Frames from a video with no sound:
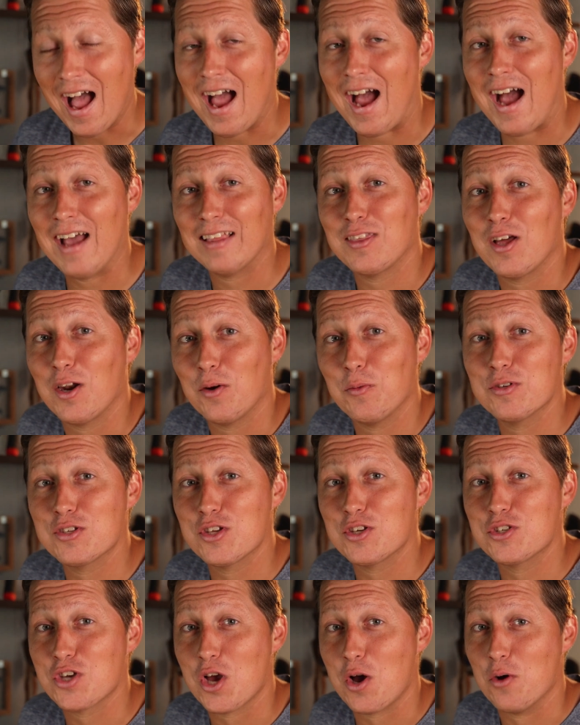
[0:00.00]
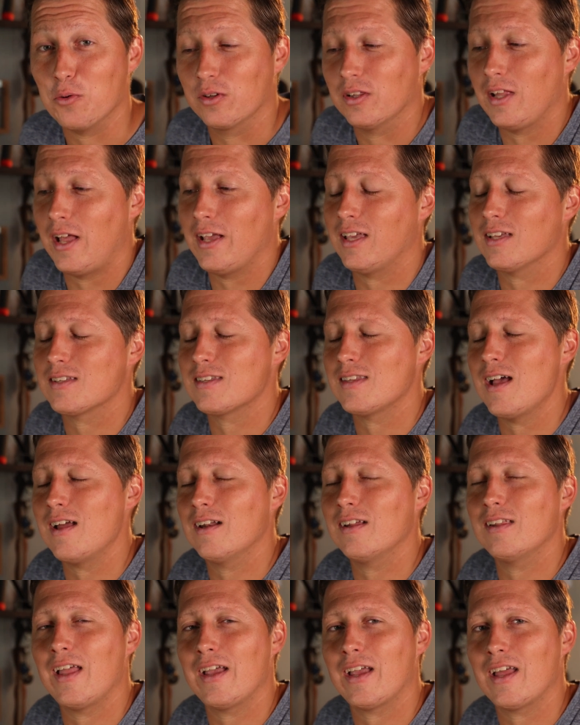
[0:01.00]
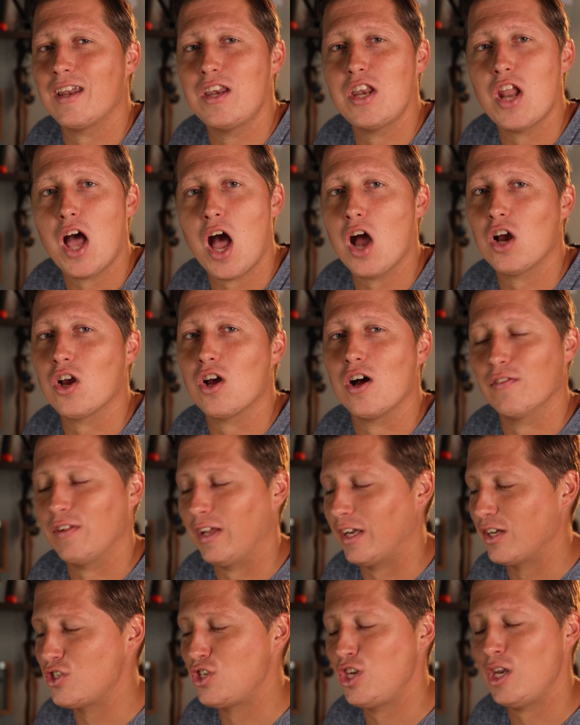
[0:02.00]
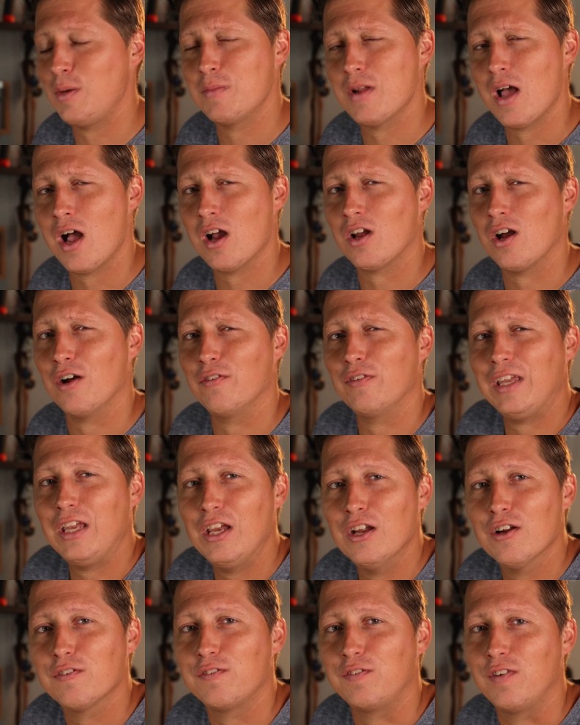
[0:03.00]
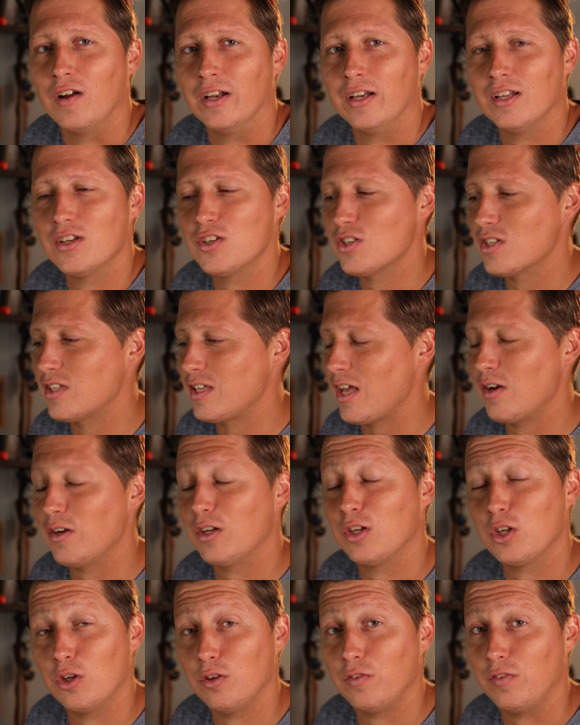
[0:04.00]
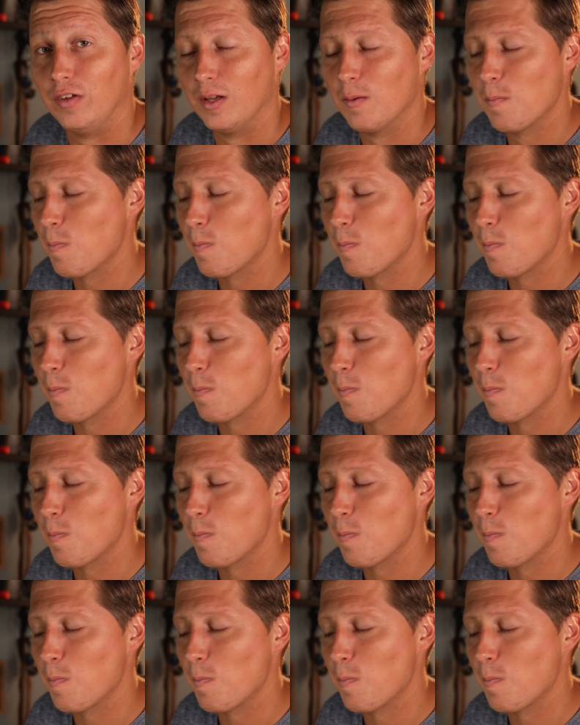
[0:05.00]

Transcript: I thought it was a joke. Like, it sounded like a knockoff, like a cheap knockoff. Earfun. It just sounded goofy.